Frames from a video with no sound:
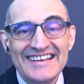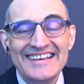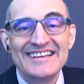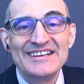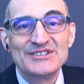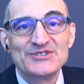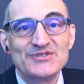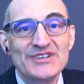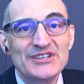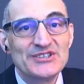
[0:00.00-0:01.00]
And
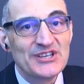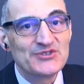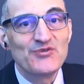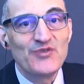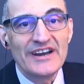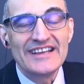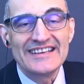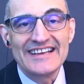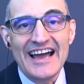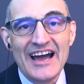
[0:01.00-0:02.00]
it's
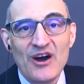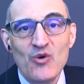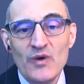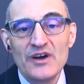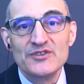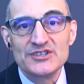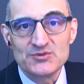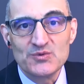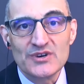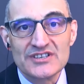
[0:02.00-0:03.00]
funny how well this
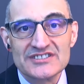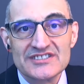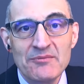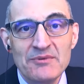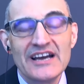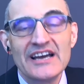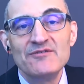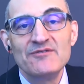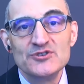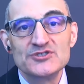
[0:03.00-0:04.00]
works. I mean, I've
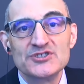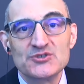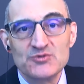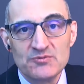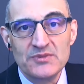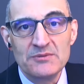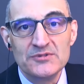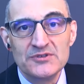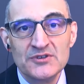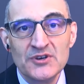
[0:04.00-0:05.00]
used this with
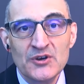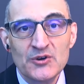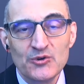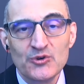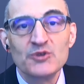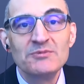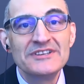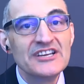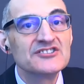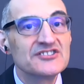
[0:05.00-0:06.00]
people who heard me
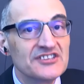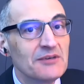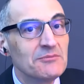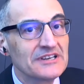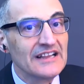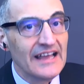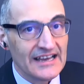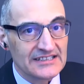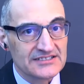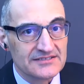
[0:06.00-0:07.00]
teach it to them in
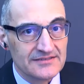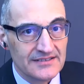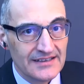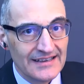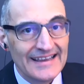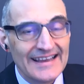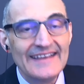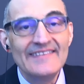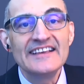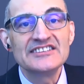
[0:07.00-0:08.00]
class,
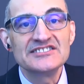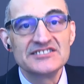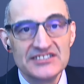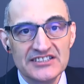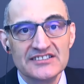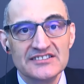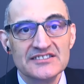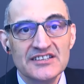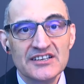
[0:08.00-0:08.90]
and they still